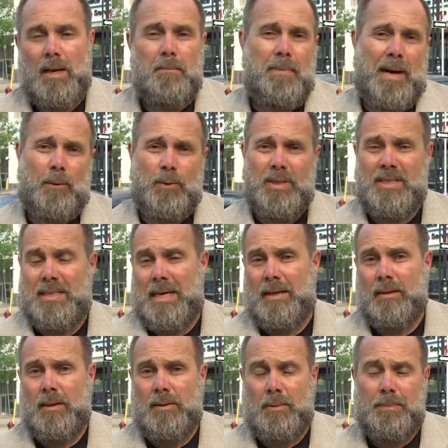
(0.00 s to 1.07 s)
Bowers said
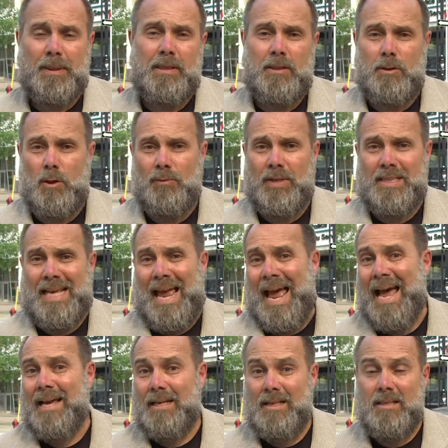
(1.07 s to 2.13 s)
the police service
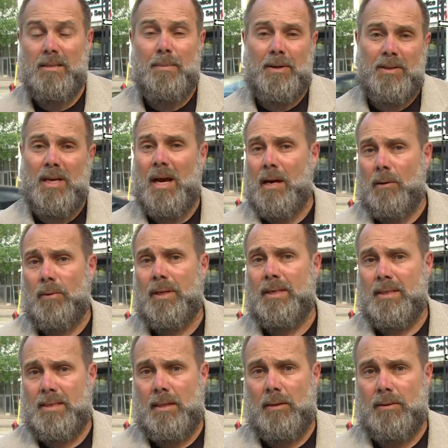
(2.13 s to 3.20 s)
is about to hire a
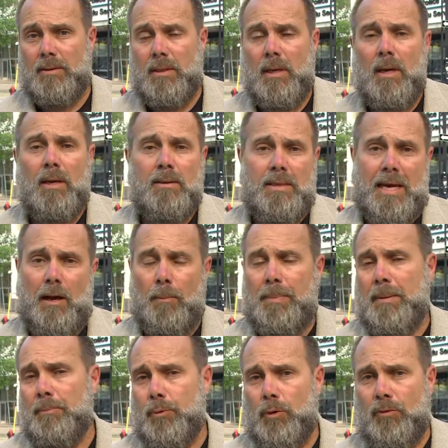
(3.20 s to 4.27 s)
consultant to help
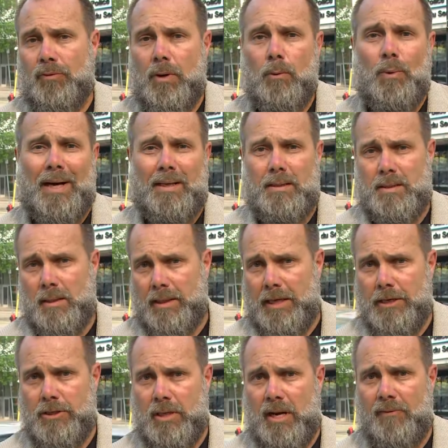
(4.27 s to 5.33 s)
improve
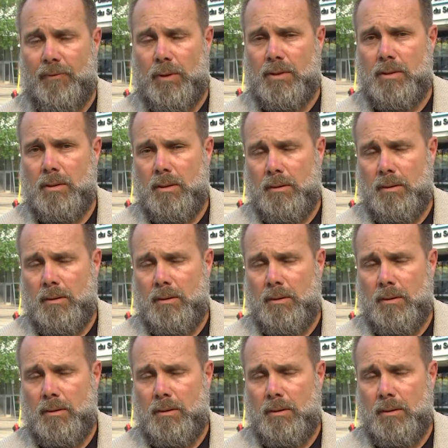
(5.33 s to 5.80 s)
reconciliation efforts.